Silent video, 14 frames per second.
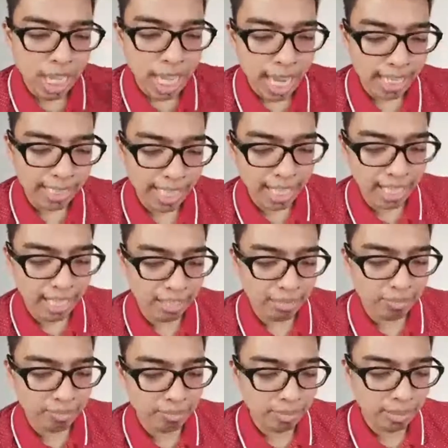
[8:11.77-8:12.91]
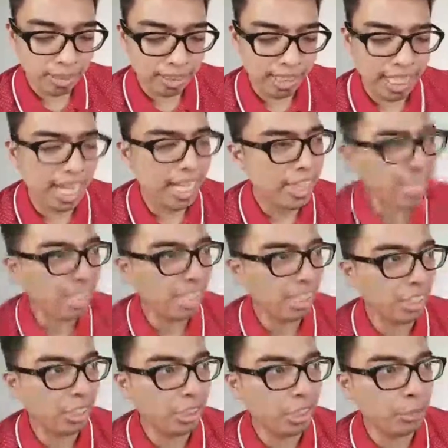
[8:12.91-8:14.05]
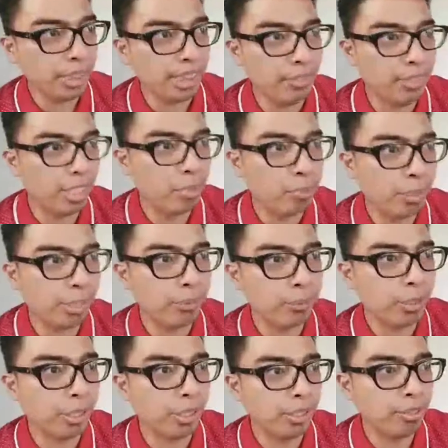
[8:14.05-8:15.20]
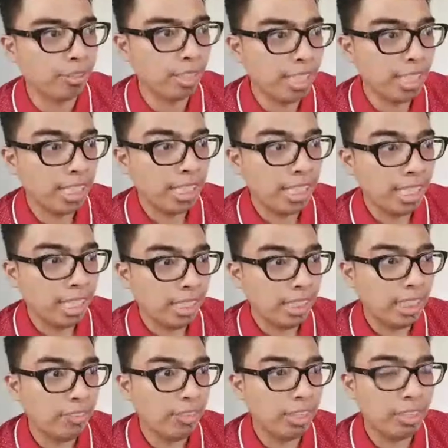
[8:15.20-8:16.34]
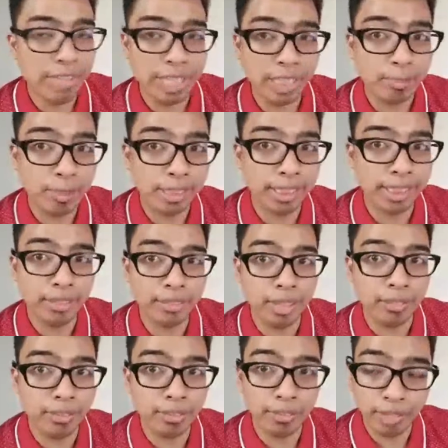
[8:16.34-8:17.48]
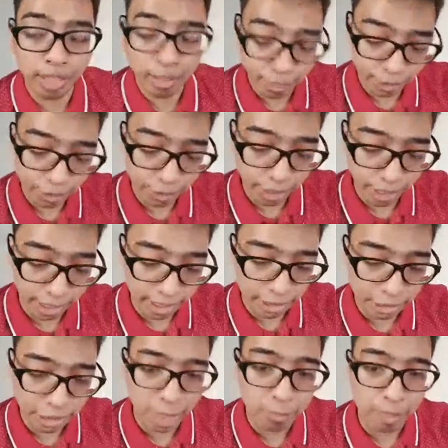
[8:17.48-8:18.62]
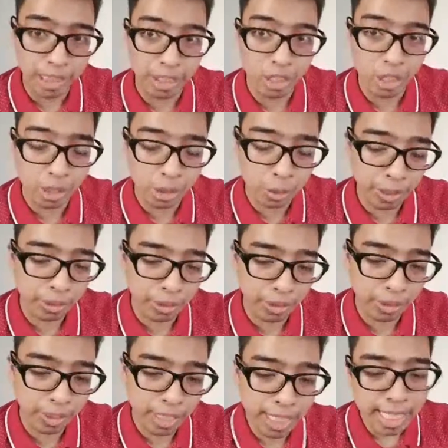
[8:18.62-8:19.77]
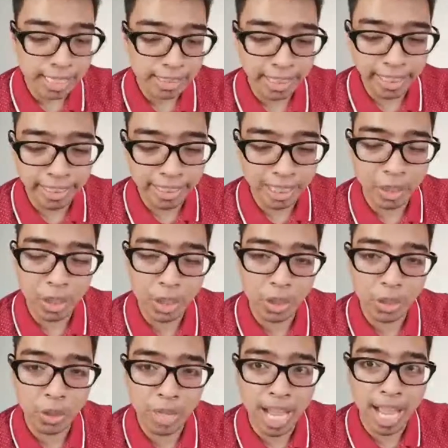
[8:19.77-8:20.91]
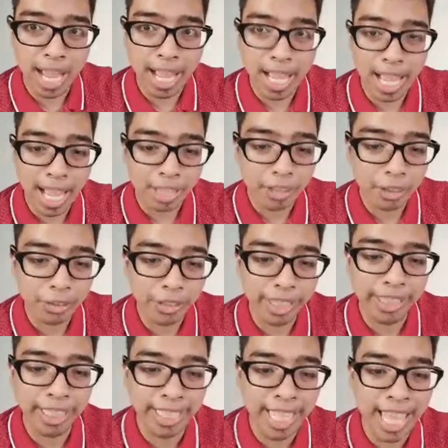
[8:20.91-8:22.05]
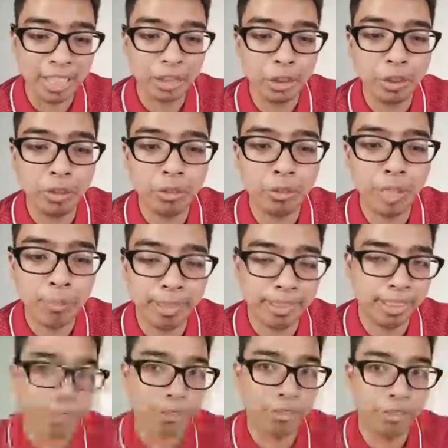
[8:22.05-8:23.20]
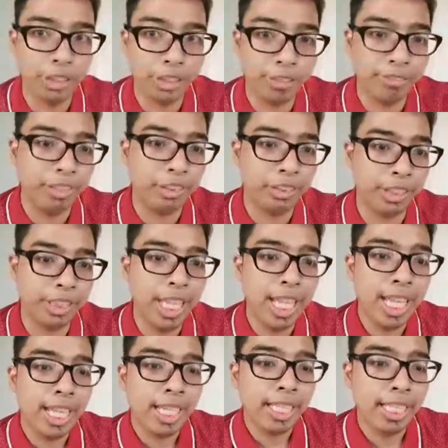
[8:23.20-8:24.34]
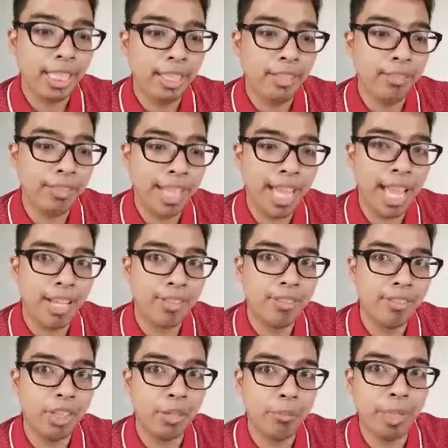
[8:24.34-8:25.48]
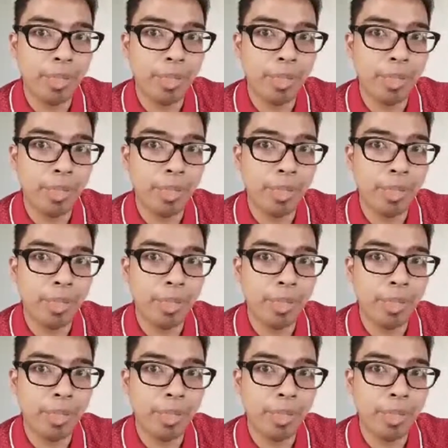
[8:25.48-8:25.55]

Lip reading: And then, yeah, I think there was even a point where even the vice president of Ukraine chimed in on Twitter saying that no Ukrainian act should represent Eurovision if they have